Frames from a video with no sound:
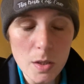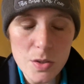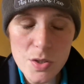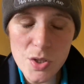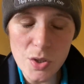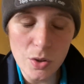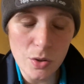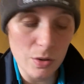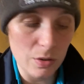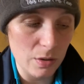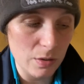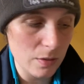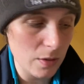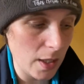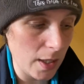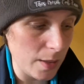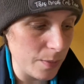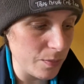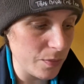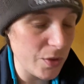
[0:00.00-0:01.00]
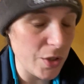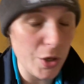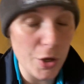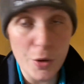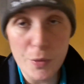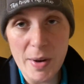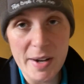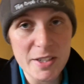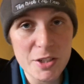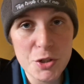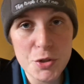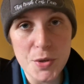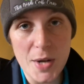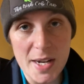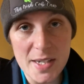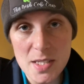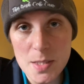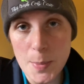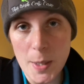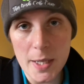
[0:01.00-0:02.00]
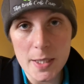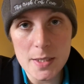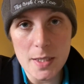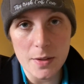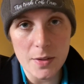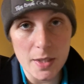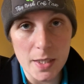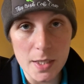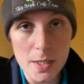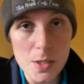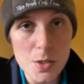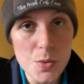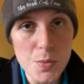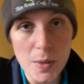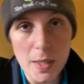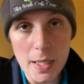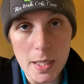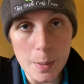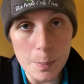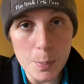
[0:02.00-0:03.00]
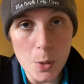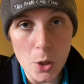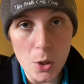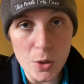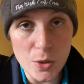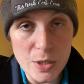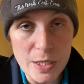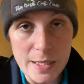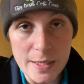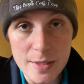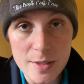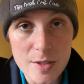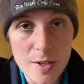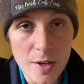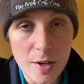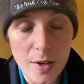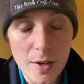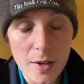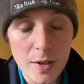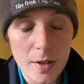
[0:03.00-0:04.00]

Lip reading: So the hereditary aspect, I think, is really important.